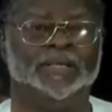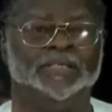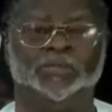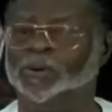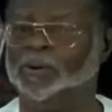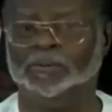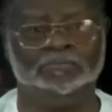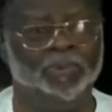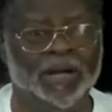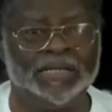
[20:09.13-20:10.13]
So
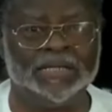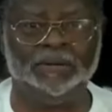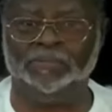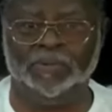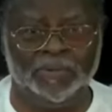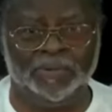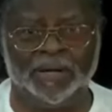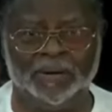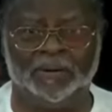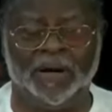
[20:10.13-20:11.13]
Bola Tinubu,
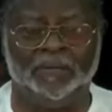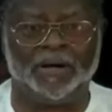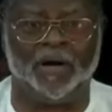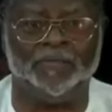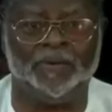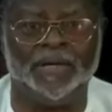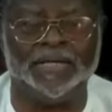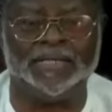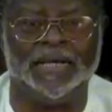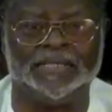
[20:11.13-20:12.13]
you know, our governor in
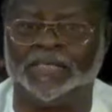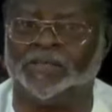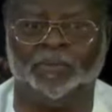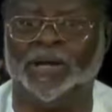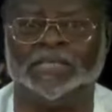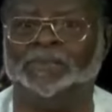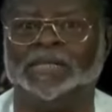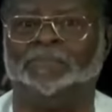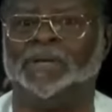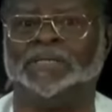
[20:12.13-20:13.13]
1999, is not Bola Tinubu
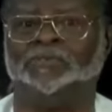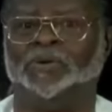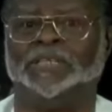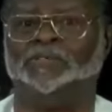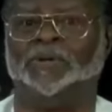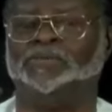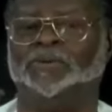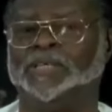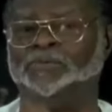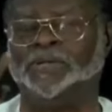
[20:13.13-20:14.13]
as the president in
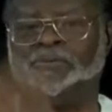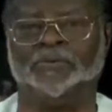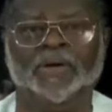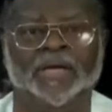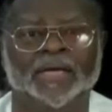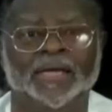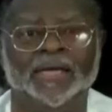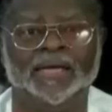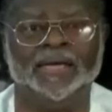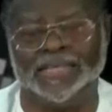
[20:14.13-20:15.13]
2023.
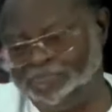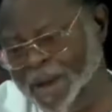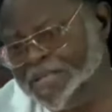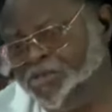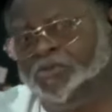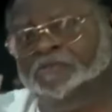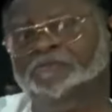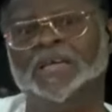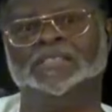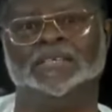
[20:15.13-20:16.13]
He's passed through
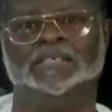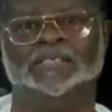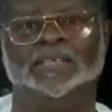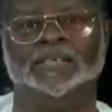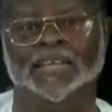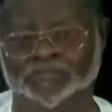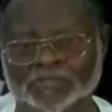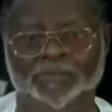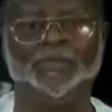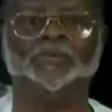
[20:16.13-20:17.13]
phases, the
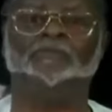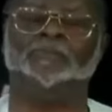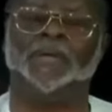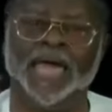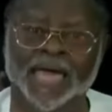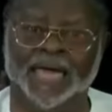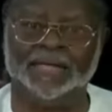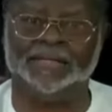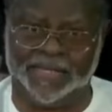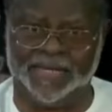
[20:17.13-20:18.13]
transformation from
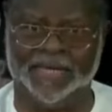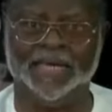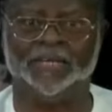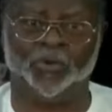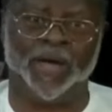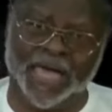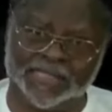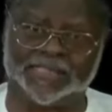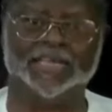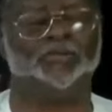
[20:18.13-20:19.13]
AD to
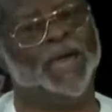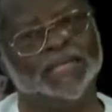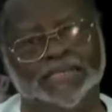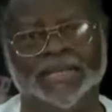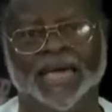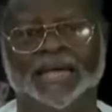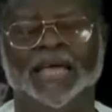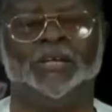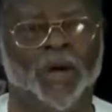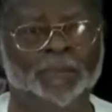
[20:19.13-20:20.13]
AC to ACN
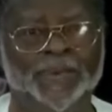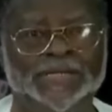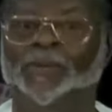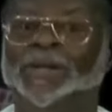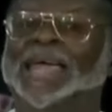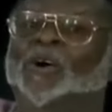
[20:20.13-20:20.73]
to APC with the